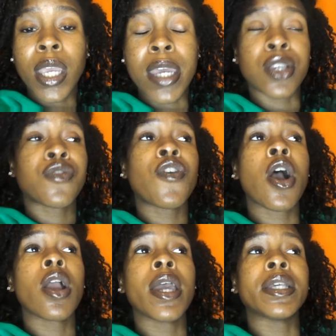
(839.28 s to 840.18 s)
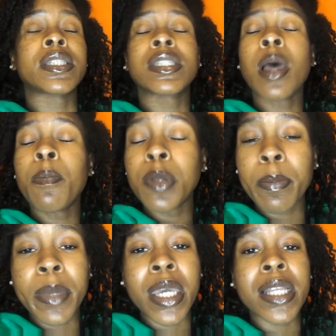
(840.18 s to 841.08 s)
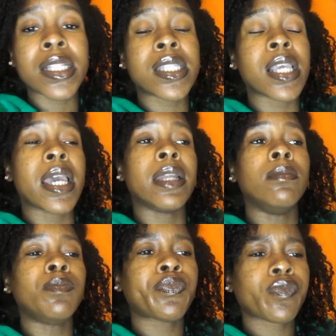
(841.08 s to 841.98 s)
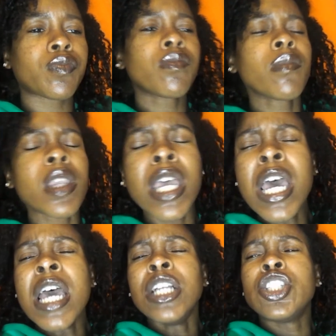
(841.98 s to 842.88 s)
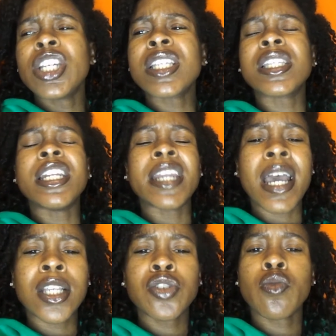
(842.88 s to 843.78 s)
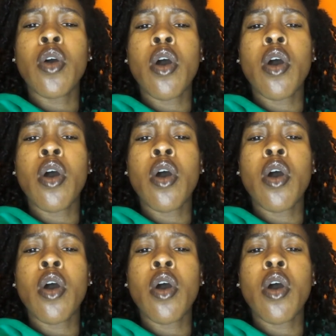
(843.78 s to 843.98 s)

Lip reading: as far as supplements and just natural